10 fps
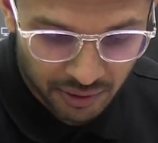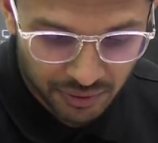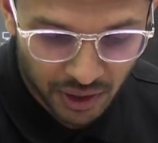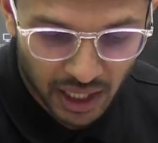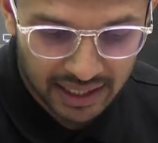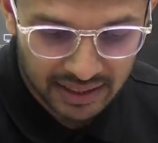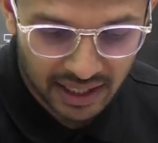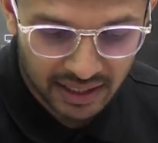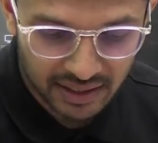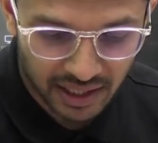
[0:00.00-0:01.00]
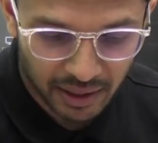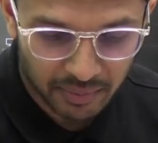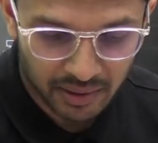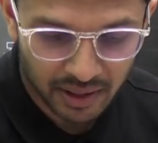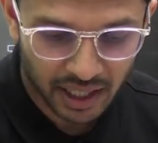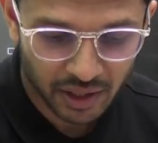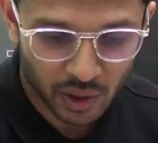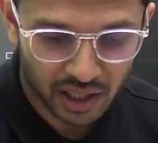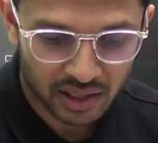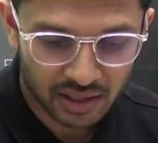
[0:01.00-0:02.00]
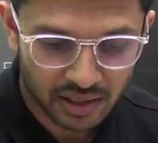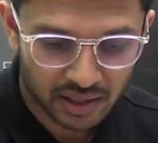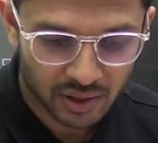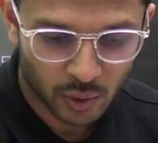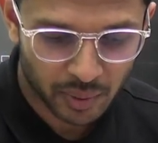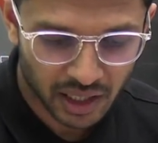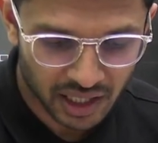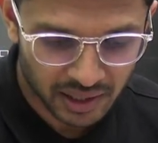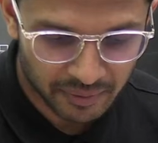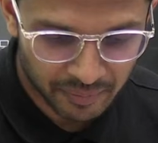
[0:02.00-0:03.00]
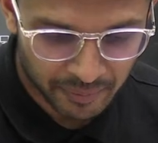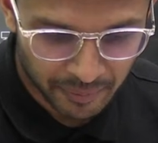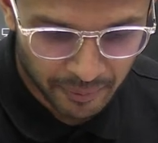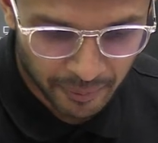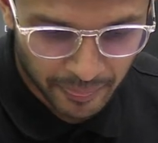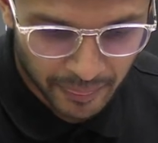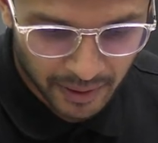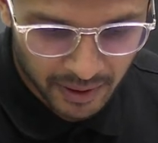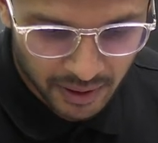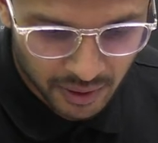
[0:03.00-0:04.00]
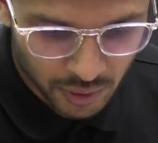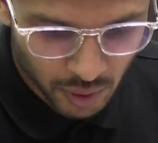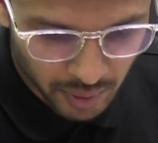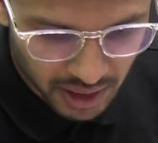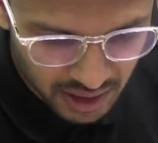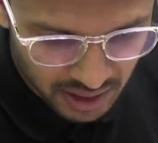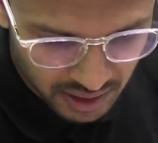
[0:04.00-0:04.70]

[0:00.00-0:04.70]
if three angles are the same anyone koi bhi nahi nobody